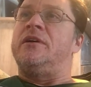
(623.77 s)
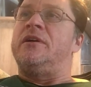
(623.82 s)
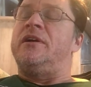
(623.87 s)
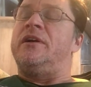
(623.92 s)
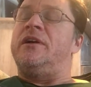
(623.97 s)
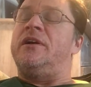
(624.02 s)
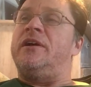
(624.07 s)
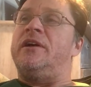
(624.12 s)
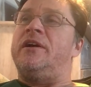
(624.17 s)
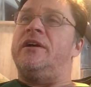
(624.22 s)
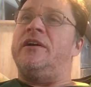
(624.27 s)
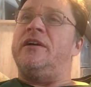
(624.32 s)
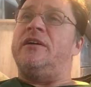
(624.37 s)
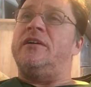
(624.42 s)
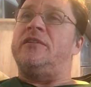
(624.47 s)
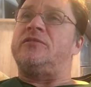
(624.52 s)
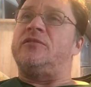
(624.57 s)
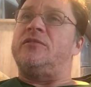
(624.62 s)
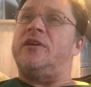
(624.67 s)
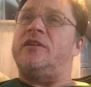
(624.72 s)

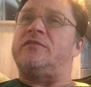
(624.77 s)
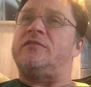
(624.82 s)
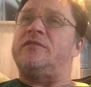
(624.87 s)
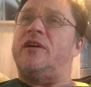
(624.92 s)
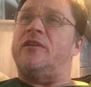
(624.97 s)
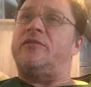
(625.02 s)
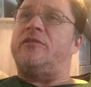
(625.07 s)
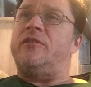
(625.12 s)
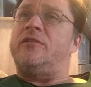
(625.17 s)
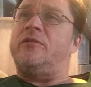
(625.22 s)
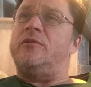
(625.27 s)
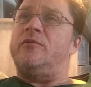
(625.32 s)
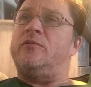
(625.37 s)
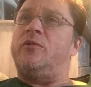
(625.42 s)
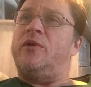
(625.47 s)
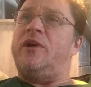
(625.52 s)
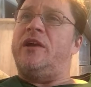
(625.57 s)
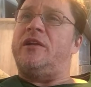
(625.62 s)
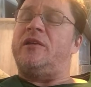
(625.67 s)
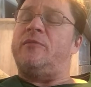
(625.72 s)
So there's nothing
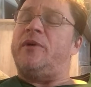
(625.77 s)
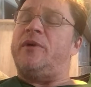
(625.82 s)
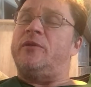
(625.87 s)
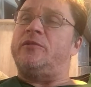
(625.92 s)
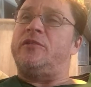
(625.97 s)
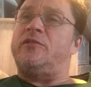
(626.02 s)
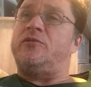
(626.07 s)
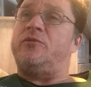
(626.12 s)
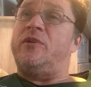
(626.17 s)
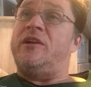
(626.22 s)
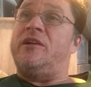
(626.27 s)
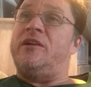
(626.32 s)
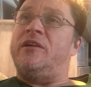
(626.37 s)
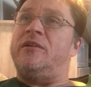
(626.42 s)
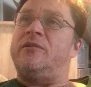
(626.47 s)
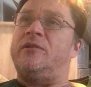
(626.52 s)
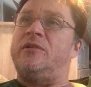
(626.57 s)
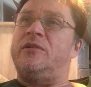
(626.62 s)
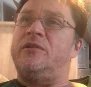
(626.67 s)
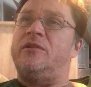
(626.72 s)
weird about it
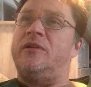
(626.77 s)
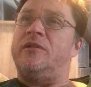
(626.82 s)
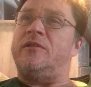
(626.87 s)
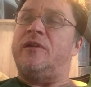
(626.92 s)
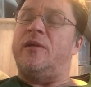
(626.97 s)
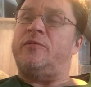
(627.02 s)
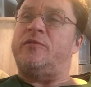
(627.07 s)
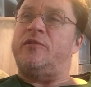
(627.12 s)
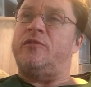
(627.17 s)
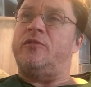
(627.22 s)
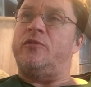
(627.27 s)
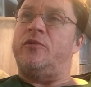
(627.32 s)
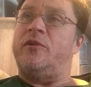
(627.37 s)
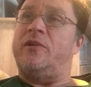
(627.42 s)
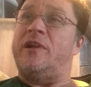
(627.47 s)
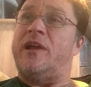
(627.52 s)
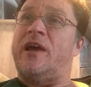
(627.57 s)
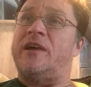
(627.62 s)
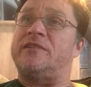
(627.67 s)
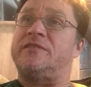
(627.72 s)
really. It helps you to
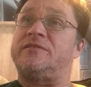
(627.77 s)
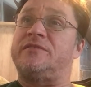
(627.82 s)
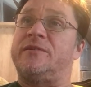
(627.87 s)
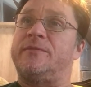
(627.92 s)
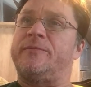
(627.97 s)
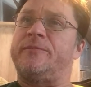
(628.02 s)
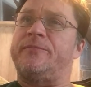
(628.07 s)
relax.